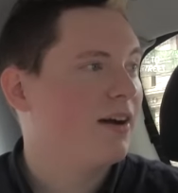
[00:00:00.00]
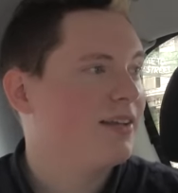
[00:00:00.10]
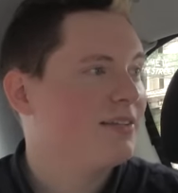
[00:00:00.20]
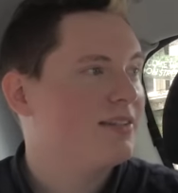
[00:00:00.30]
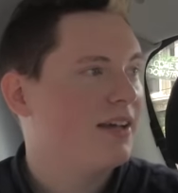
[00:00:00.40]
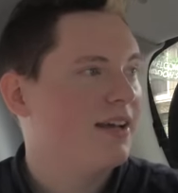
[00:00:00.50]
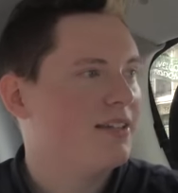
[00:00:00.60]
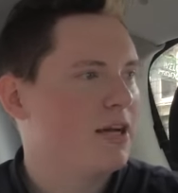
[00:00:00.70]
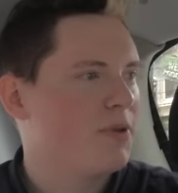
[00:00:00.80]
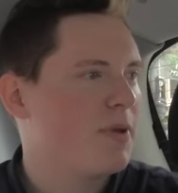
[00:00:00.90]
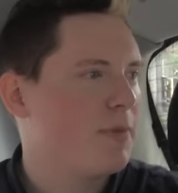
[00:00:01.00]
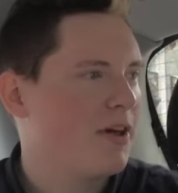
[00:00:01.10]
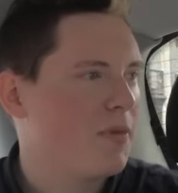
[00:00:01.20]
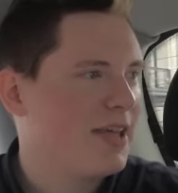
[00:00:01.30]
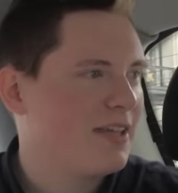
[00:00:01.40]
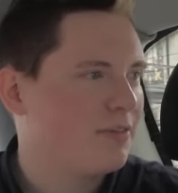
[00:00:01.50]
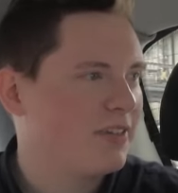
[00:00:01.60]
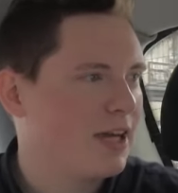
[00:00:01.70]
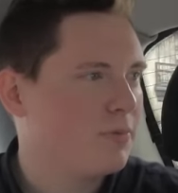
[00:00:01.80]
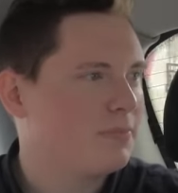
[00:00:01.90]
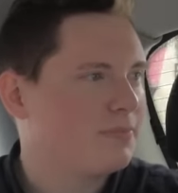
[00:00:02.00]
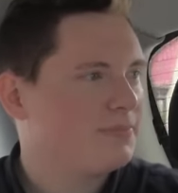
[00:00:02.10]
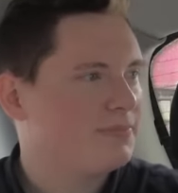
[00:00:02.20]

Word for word: Ireland. Yeah. Tell me a bit about the making of the album.